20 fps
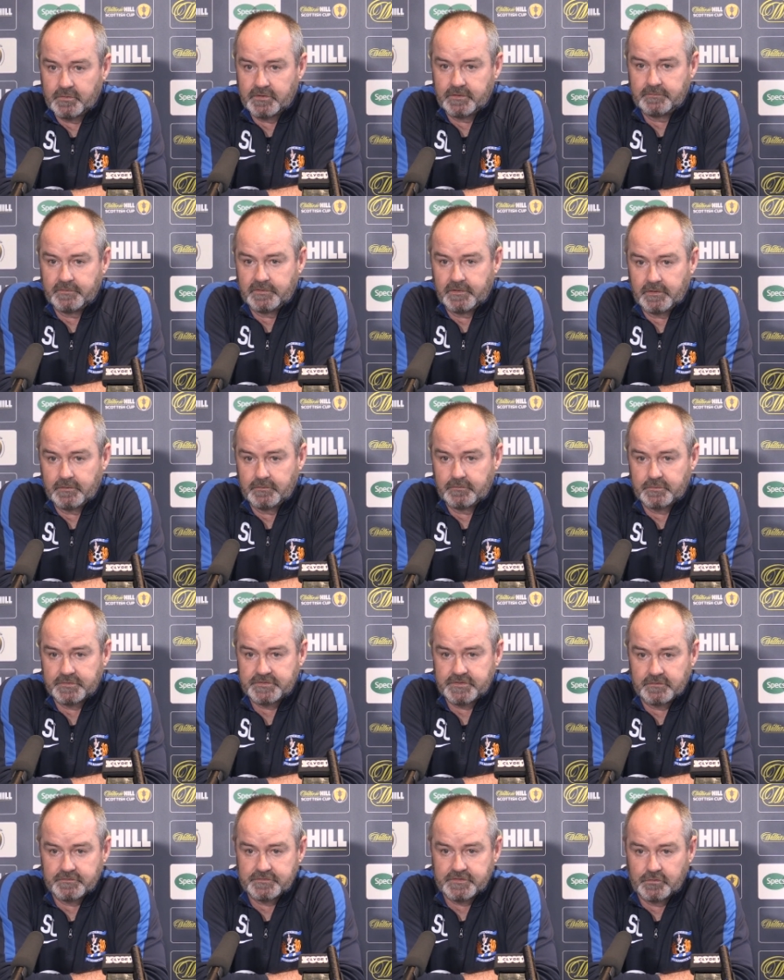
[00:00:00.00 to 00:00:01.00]
We allowed
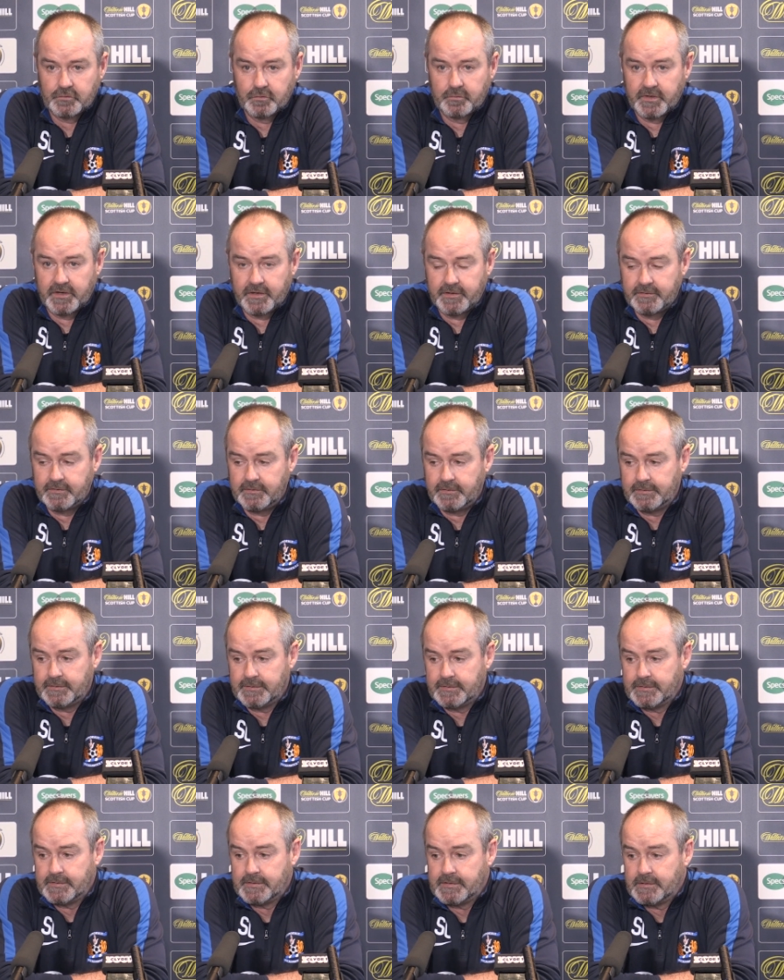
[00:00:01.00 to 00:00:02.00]
ourselves to go behind,
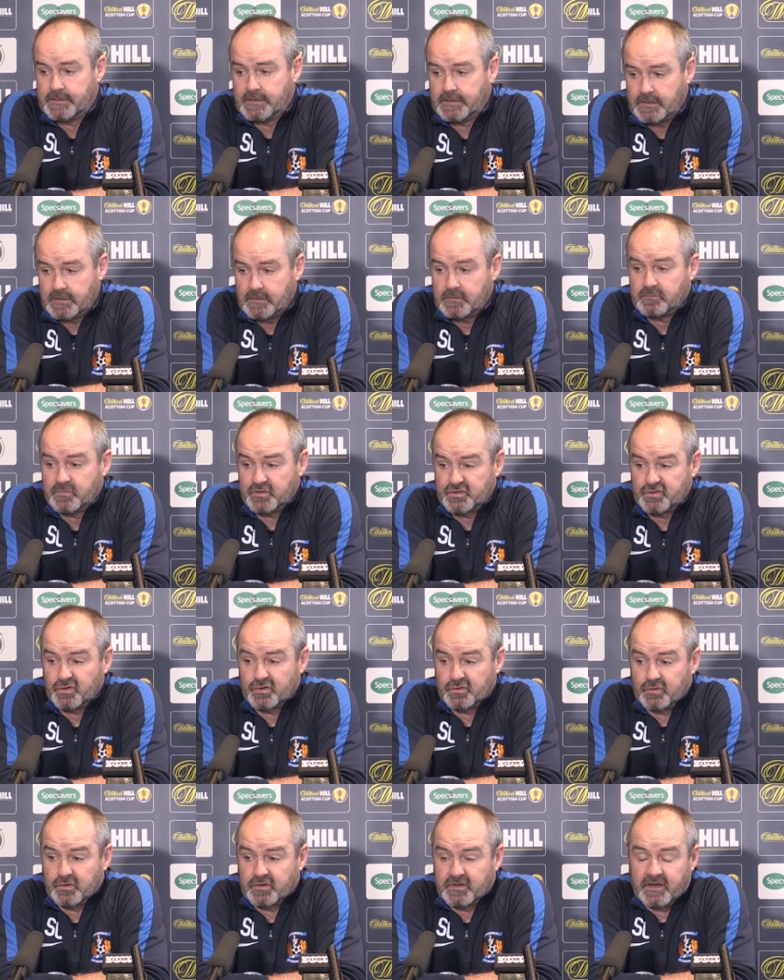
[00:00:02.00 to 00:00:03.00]
but
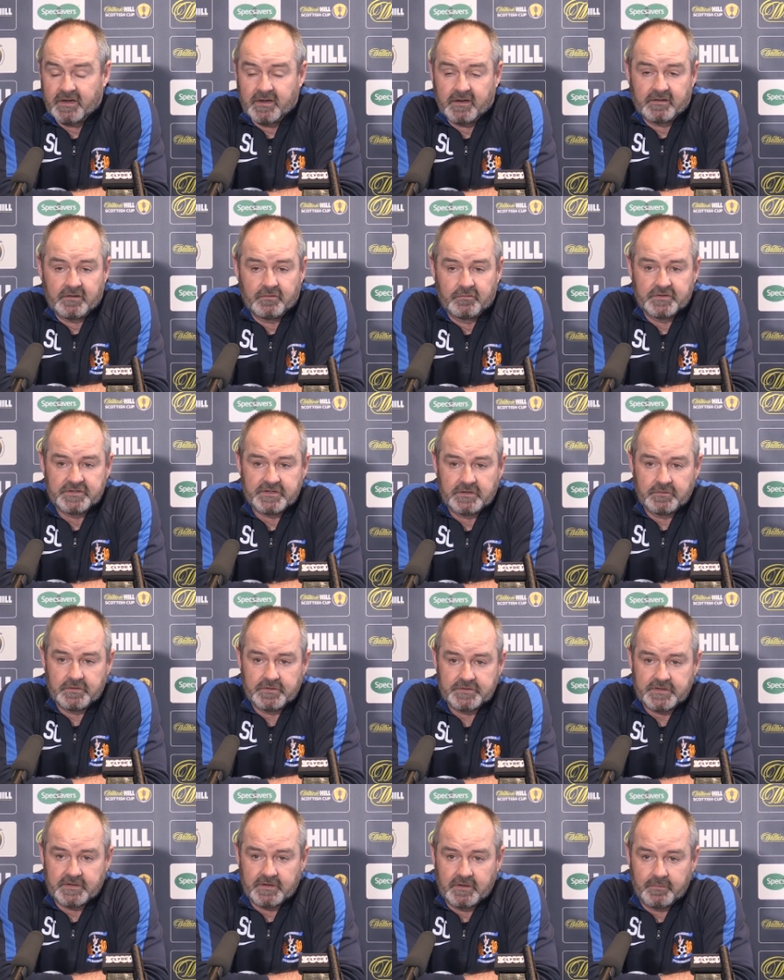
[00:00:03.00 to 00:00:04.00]
showed good character,
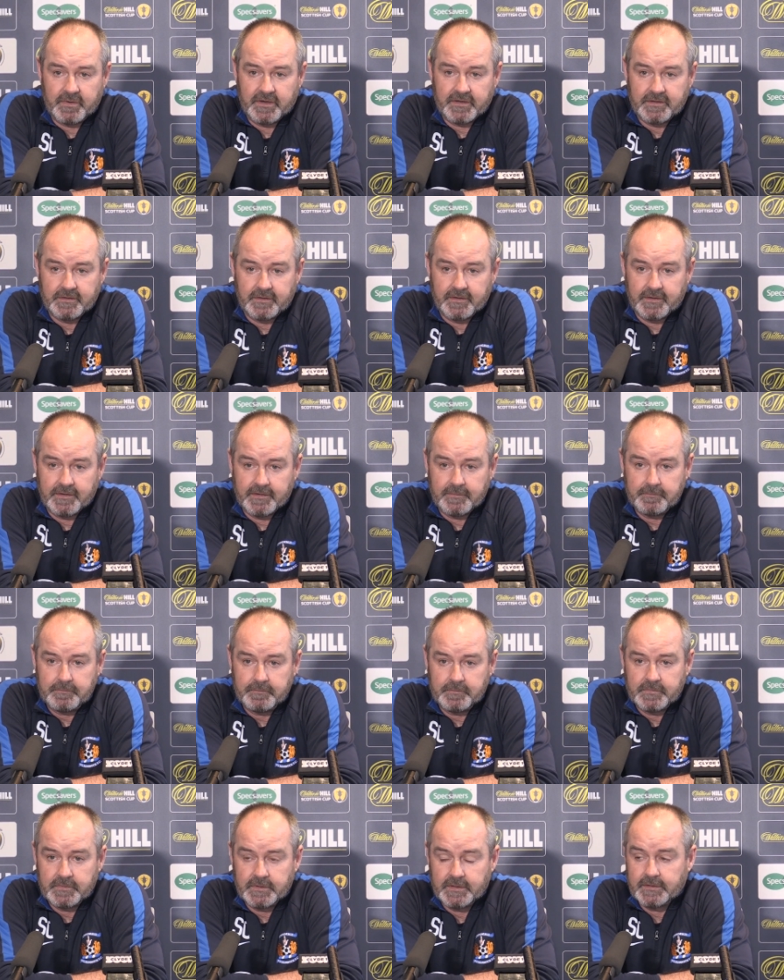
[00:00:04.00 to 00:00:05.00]
resilience to get back in the game,
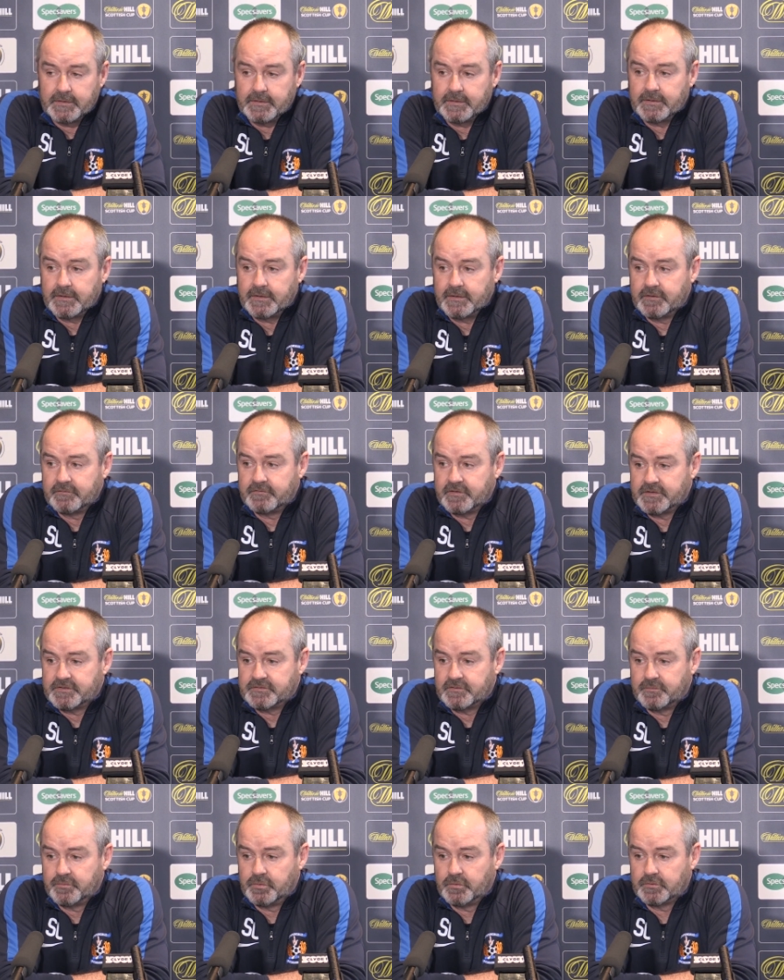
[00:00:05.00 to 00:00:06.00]
and
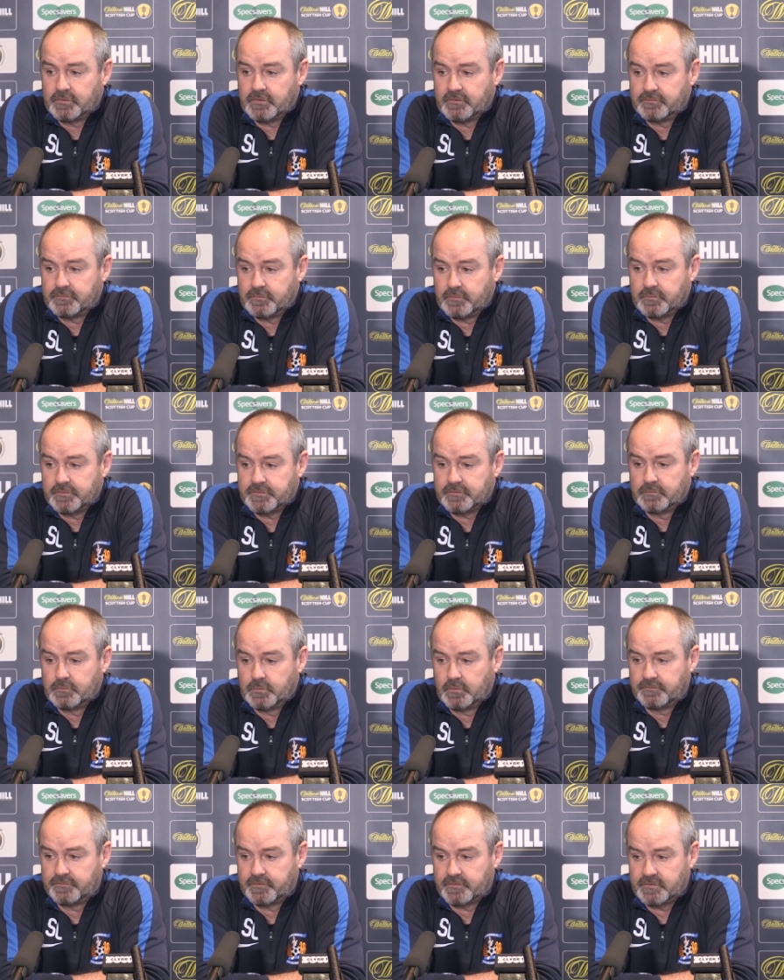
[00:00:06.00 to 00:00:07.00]
eventually pulled off
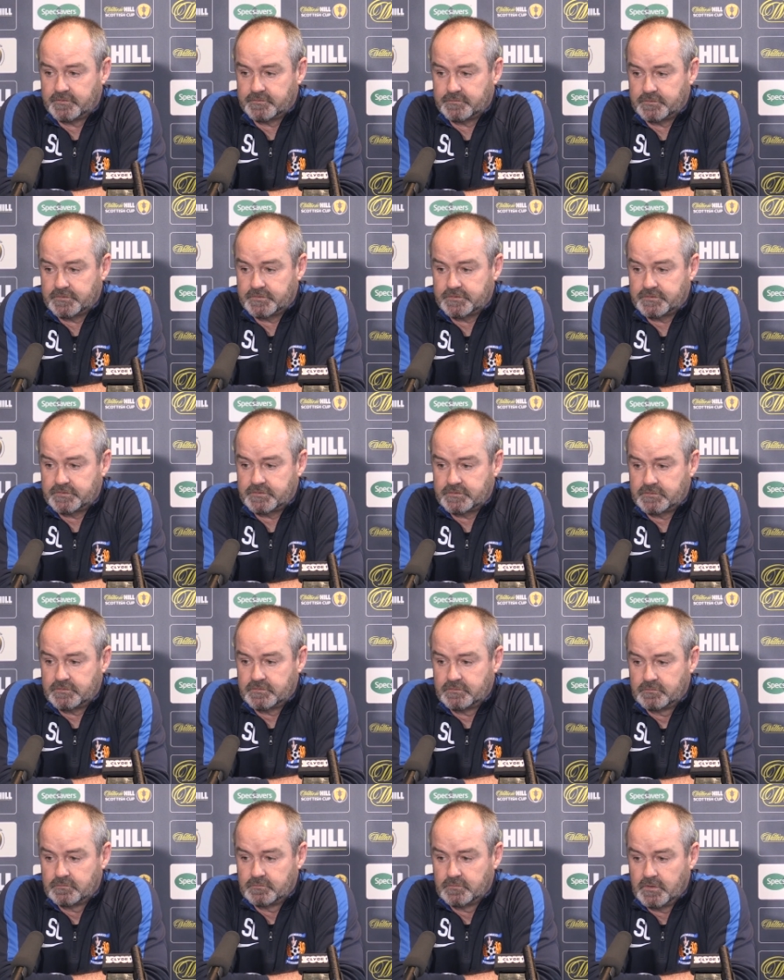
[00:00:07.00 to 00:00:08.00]
what for us
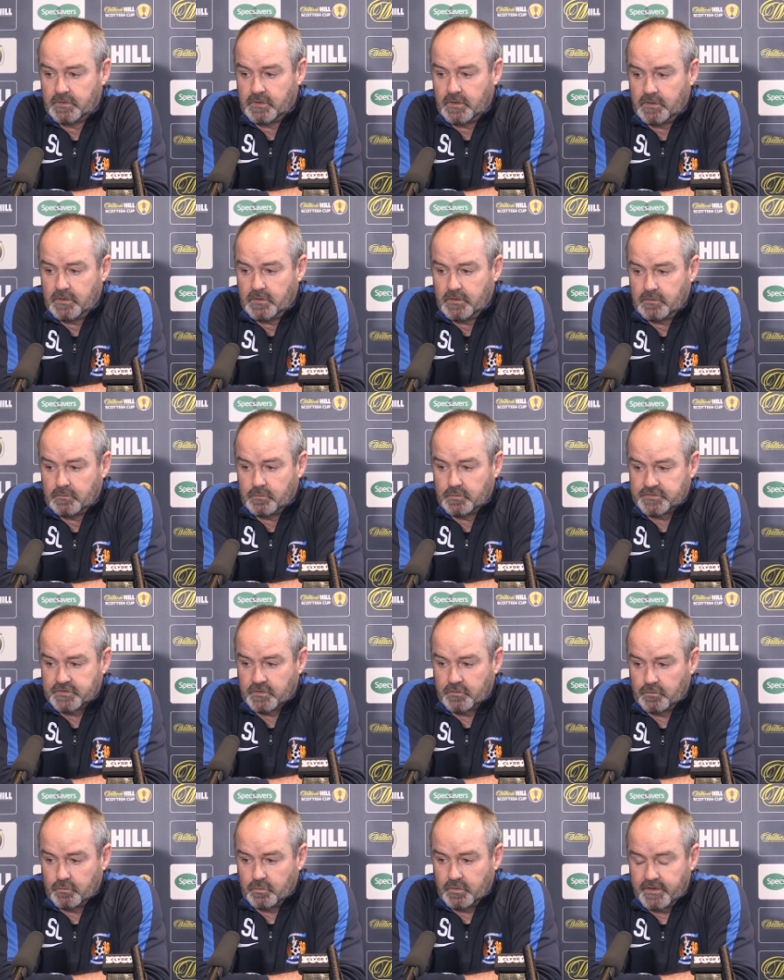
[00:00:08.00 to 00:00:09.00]
was a
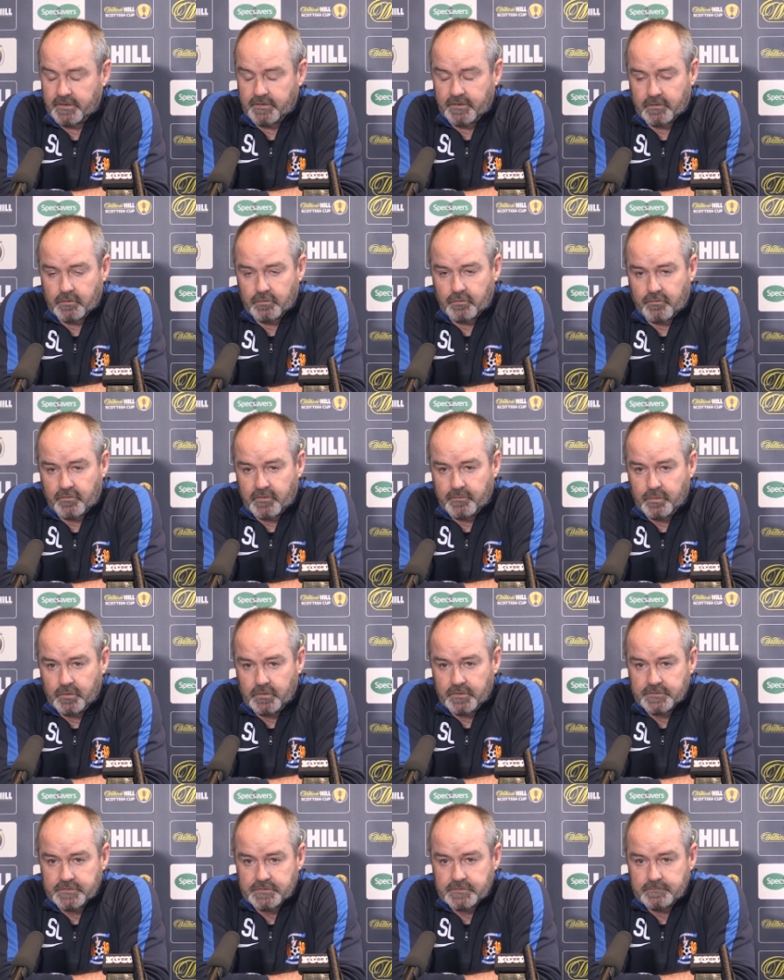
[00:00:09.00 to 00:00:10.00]
good win and a good 3 points.